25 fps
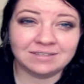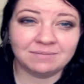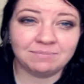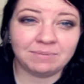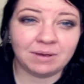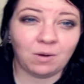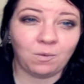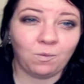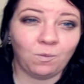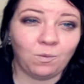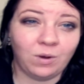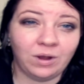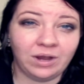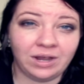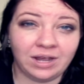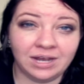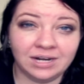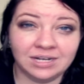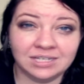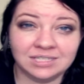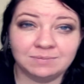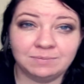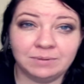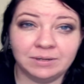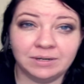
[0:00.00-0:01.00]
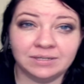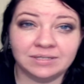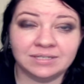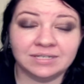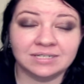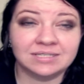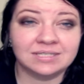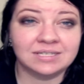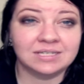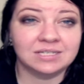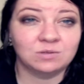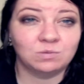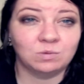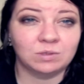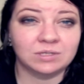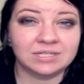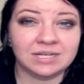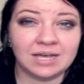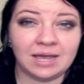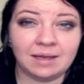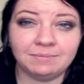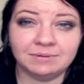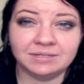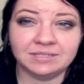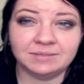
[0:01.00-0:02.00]
about what kind of spirit this is, what
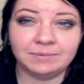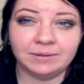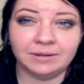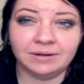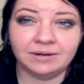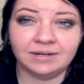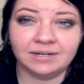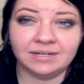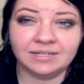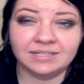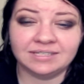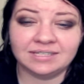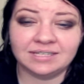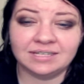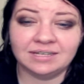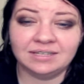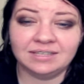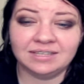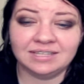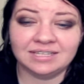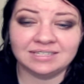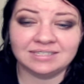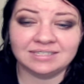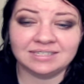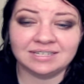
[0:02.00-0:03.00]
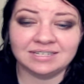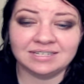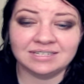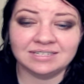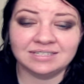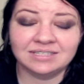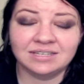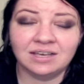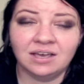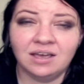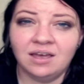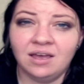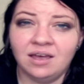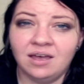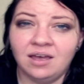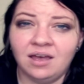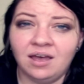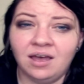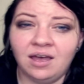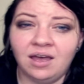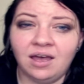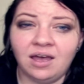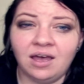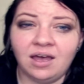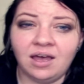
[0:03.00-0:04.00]
type of spirit this is.
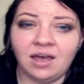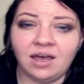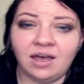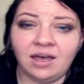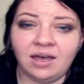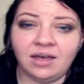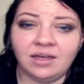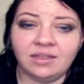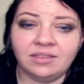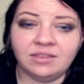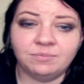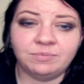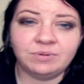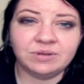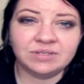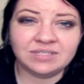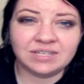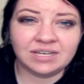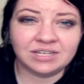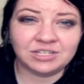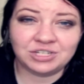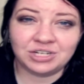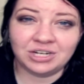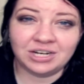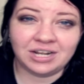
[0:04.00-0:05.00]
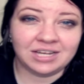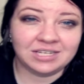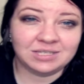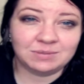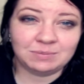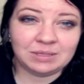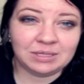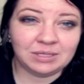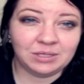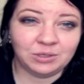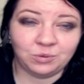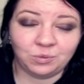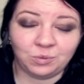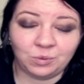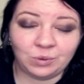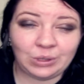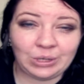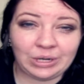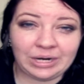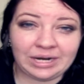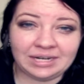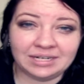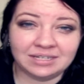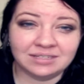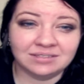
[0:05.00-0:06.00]
The possession has me a little
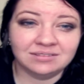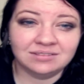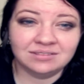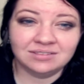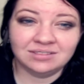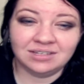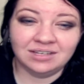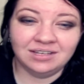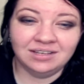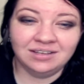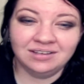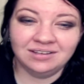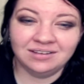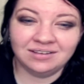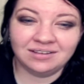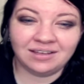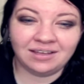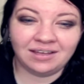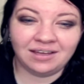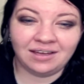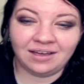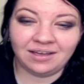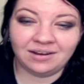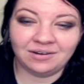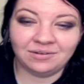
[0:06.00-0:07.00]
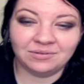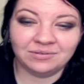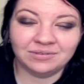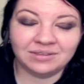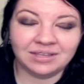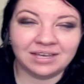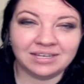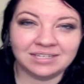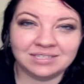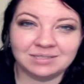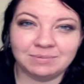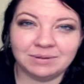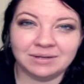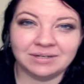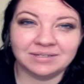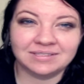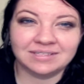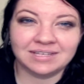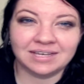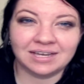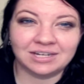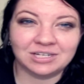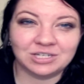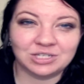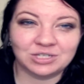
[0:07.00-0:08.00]
worried. I don't like spirits
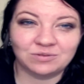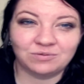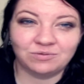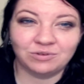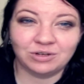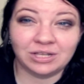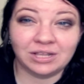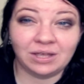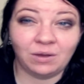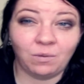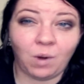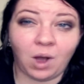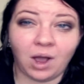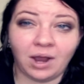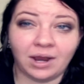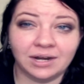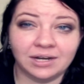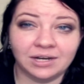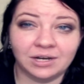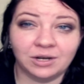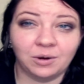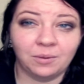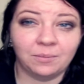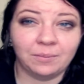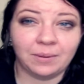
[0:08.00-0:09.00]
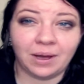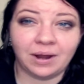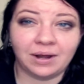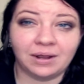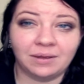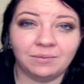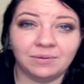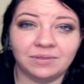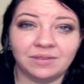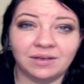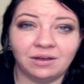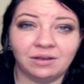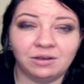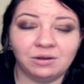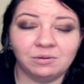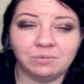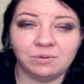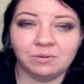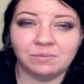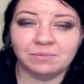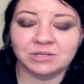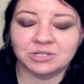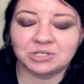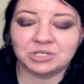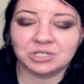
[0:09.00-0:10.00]
that can just freely walk into your body without your
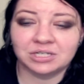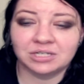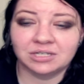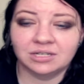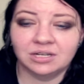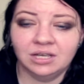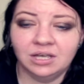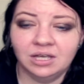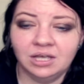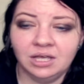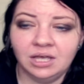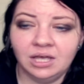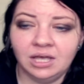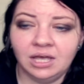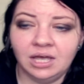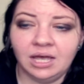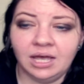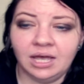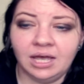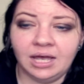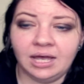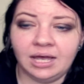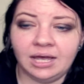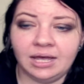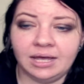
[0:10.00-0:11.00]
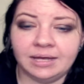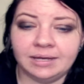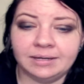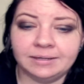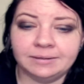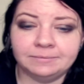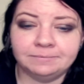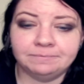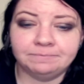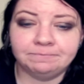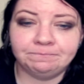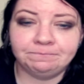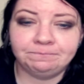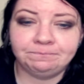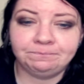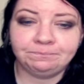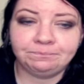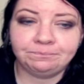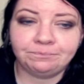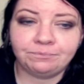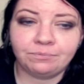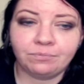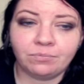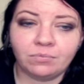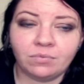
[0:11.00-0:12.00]
permission.
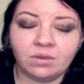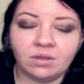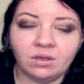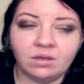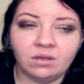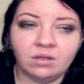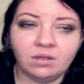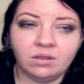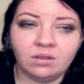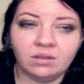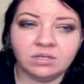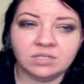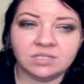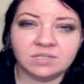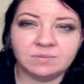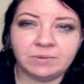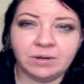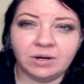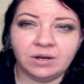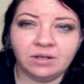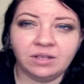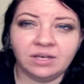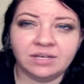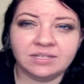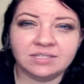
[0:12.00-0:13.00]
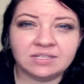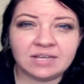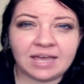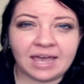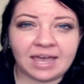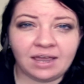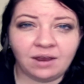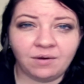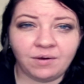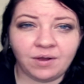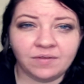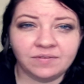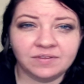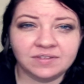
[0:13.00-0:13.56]
The spirit likes to hang around